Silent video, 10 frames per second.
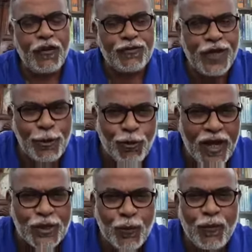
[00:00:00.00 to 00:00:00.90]
of scheduled
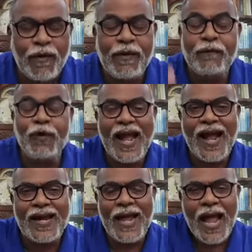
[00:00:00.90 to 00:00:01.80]
caste on one
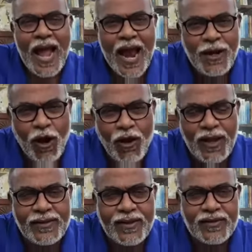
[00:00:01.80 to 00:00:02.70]
hand and all
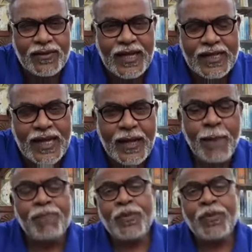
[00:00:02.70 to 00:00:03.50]
others on the other,